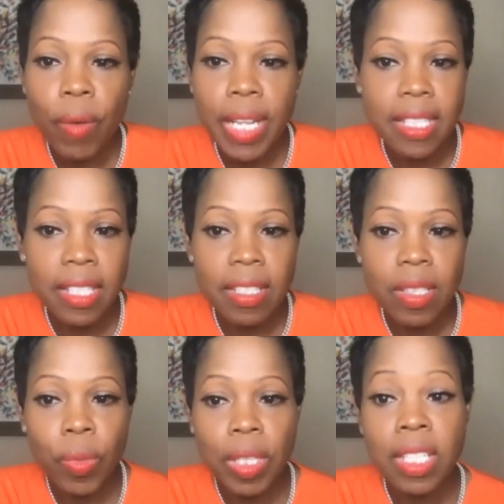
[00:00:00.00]

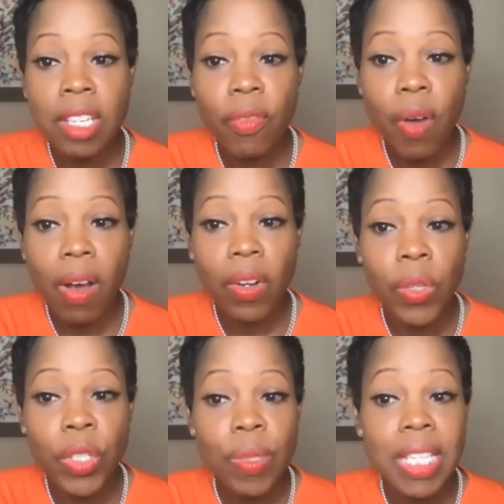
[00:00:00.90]
residents with default
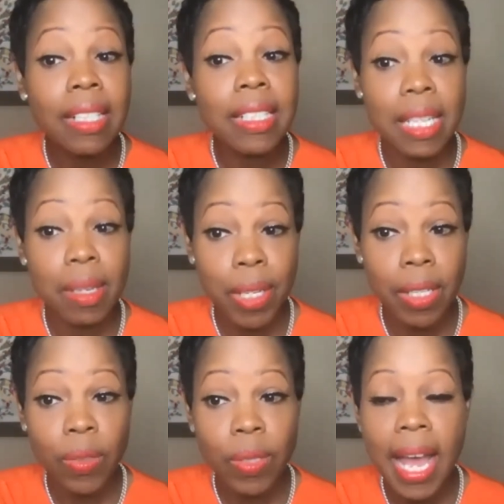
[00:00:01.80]
on utility
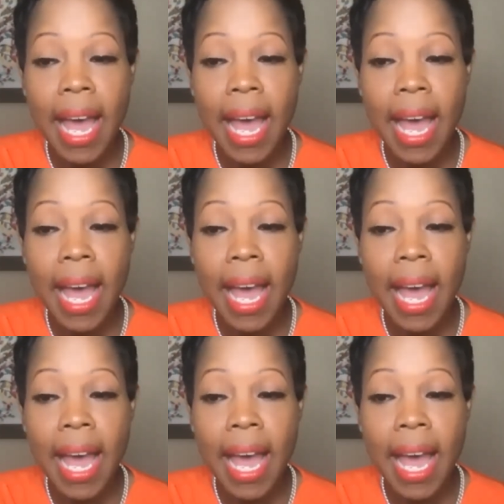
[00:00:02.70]
bills,